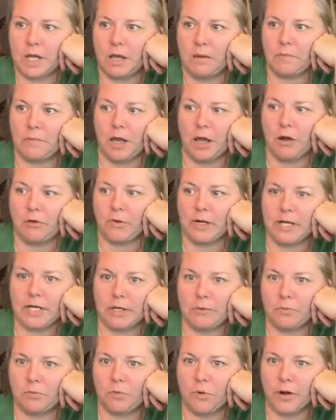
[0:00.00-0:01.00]
I'm
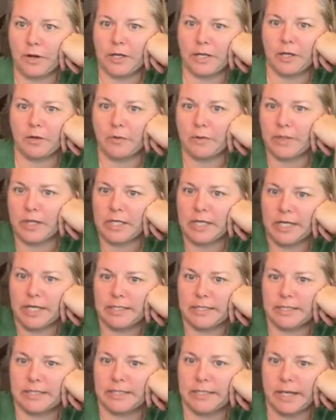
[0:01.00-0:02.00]
already working on the
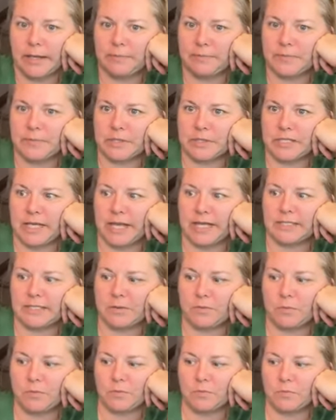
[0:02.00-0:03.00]
next steps
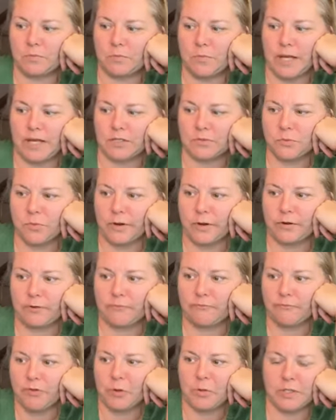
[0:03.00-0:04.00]
as
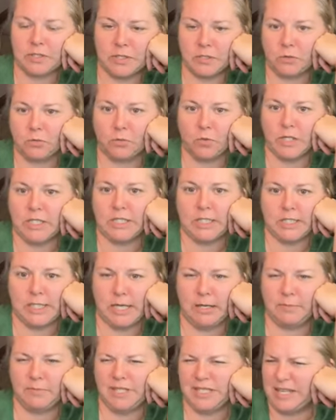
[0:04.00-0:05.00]
we're focused on one
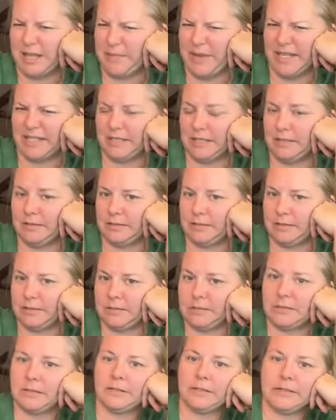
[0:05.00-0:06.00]
step. Does that make
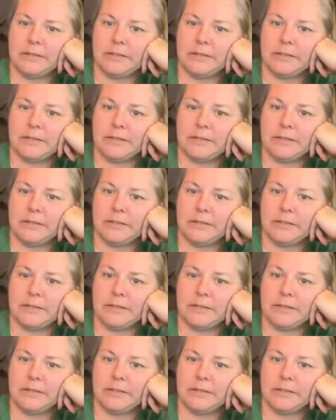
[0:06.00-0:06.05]
sense?